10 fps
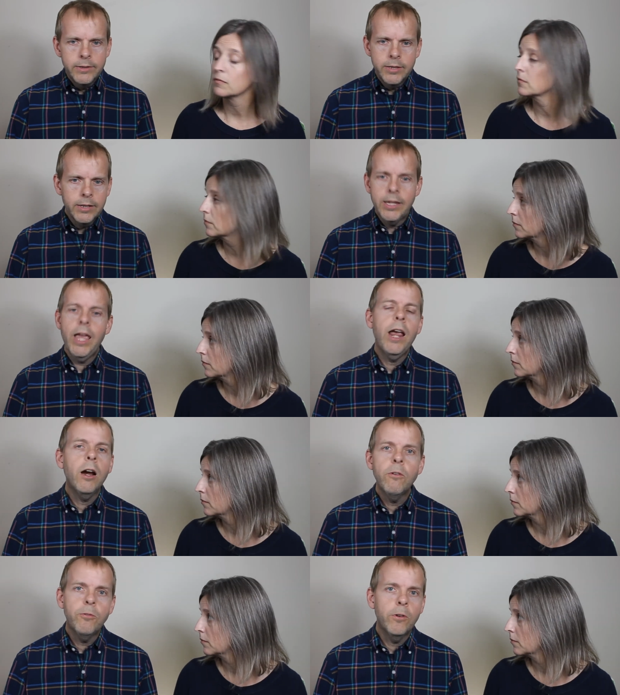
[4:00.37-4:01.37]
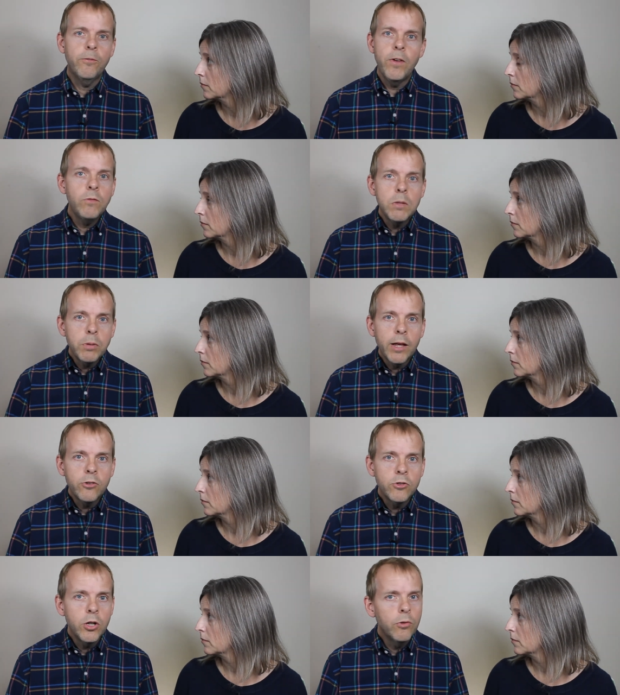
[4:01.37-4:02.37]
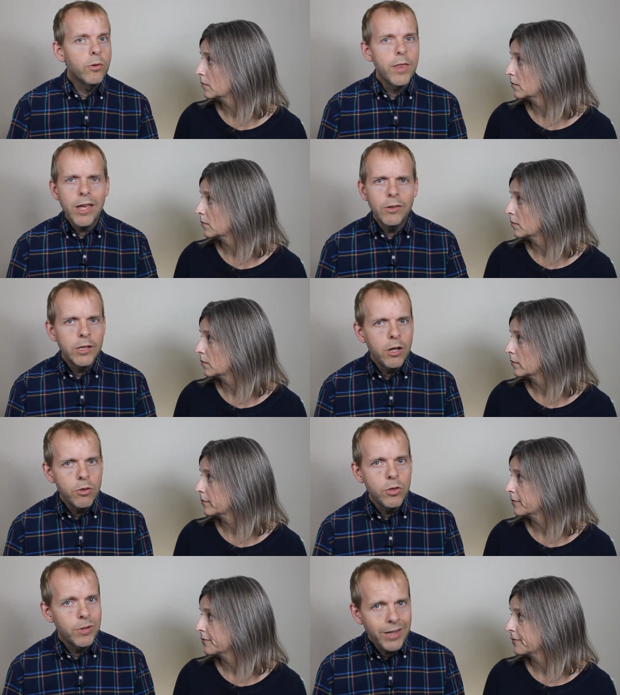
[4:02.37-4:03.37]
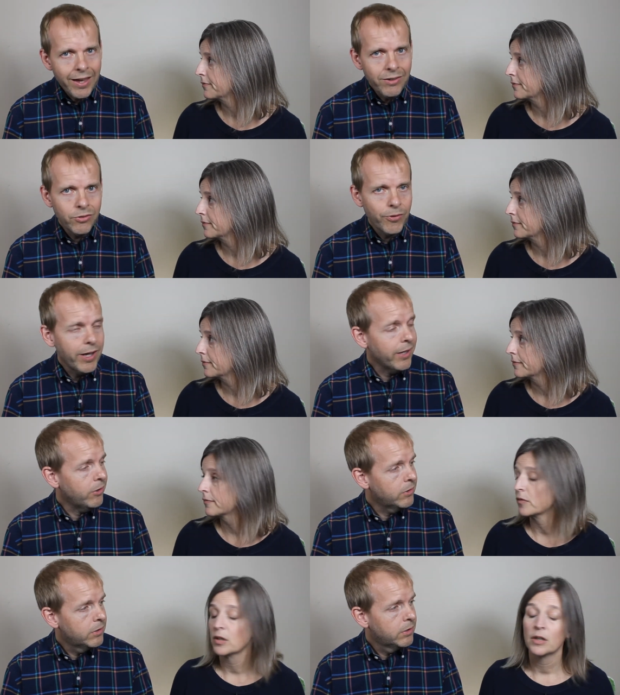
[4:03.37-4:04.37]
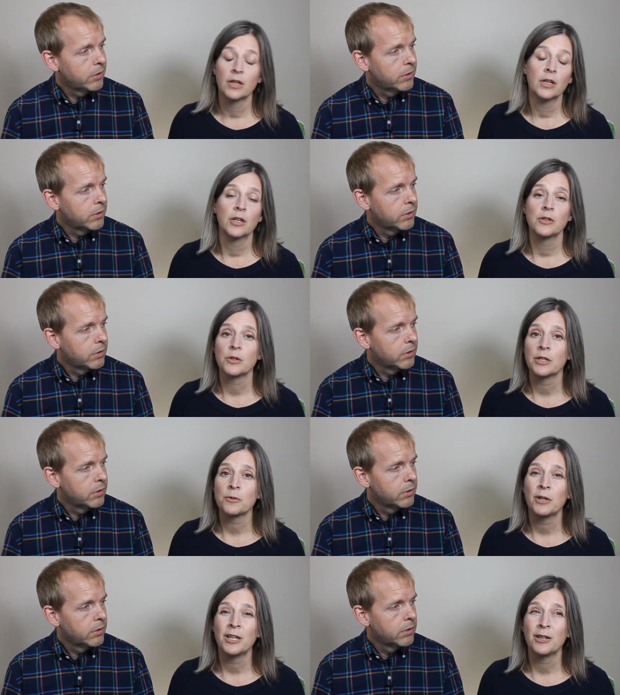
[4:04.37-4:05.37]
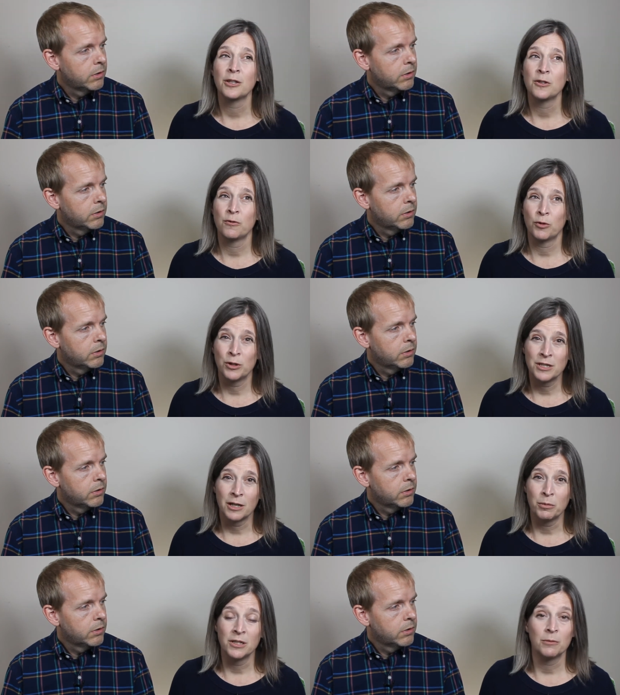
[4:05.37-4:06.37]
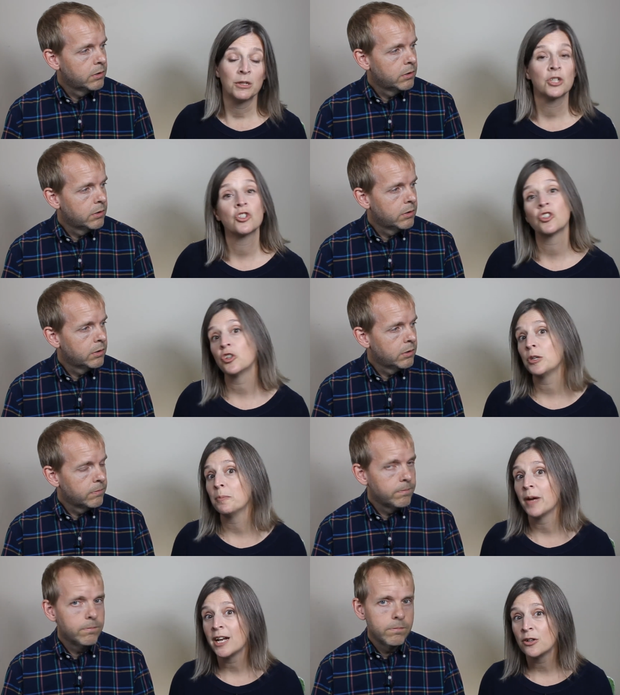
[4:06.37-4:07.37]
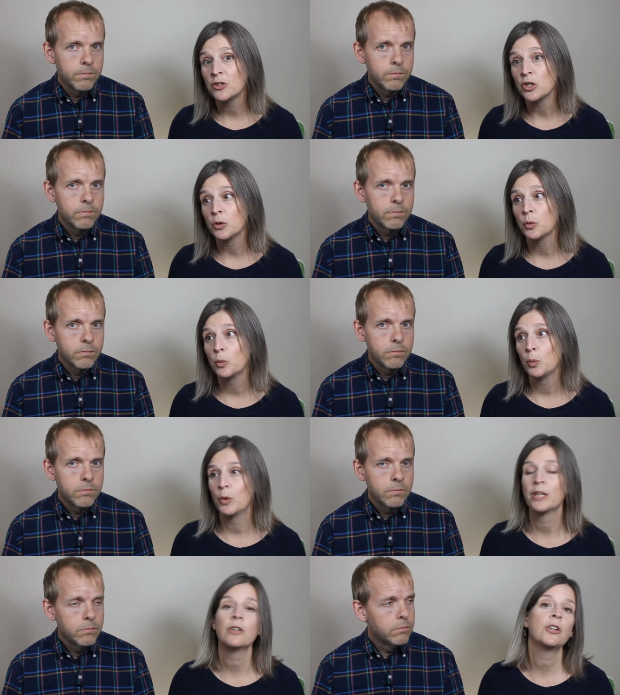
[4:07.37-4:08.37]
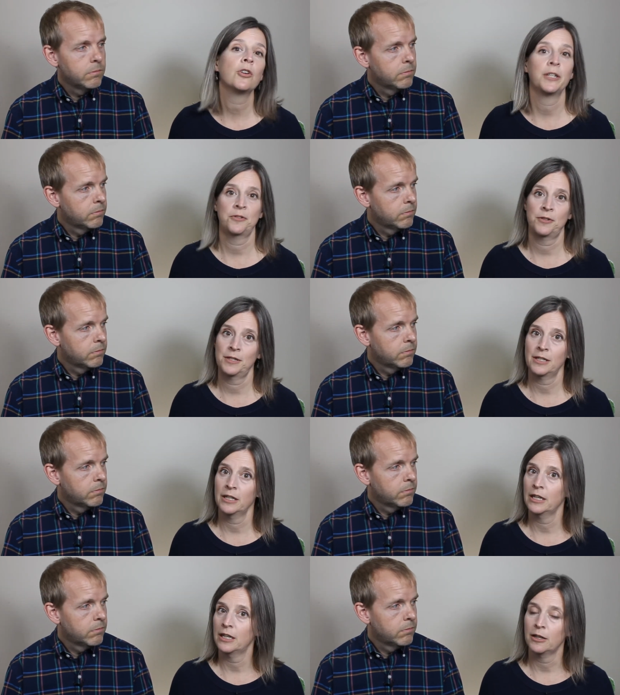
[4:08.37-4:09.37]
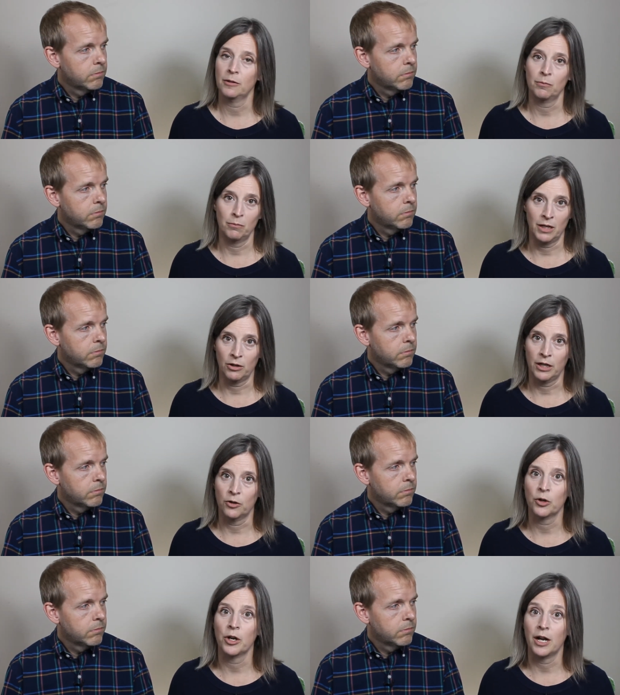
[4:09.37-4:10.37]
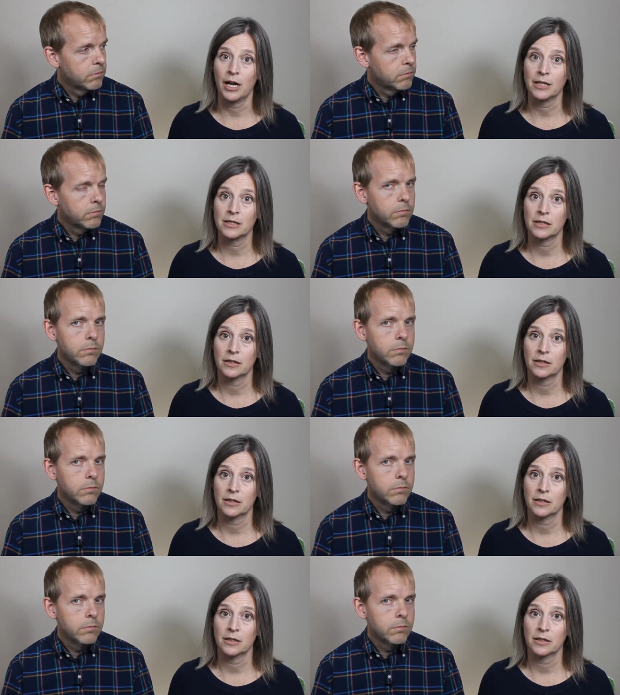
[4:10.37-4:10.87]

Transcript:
Speaker 1: to care for 50 plus children they only know through a case file. So
Speaker 2: that's why the divorce epidemic should matter to you whether you're interested in getting married or not.